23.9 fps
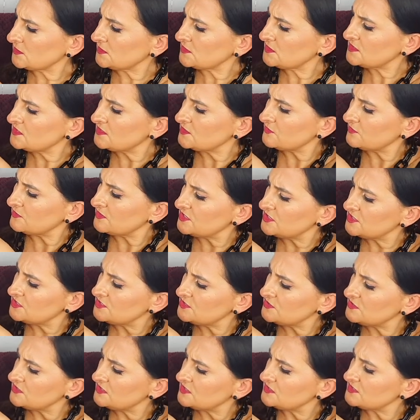So as
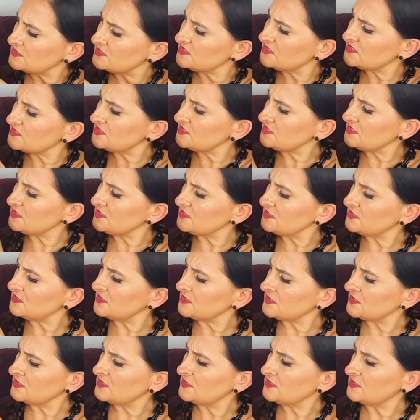you can see,
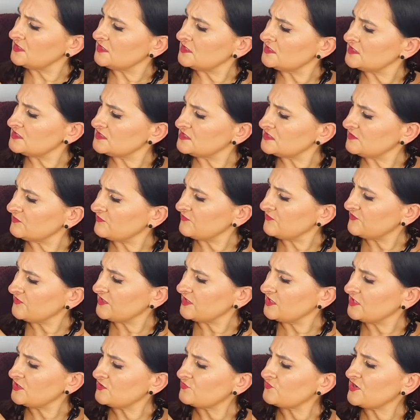something
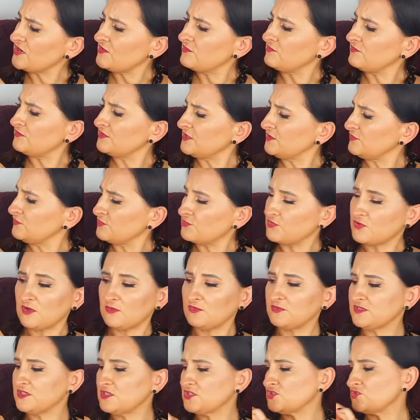crumbly. Will
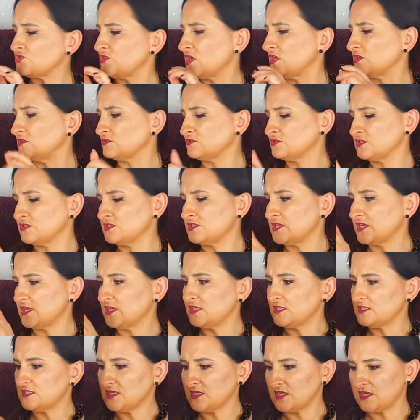probably struggle to take
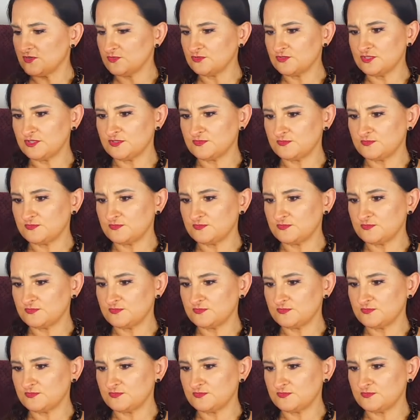it out.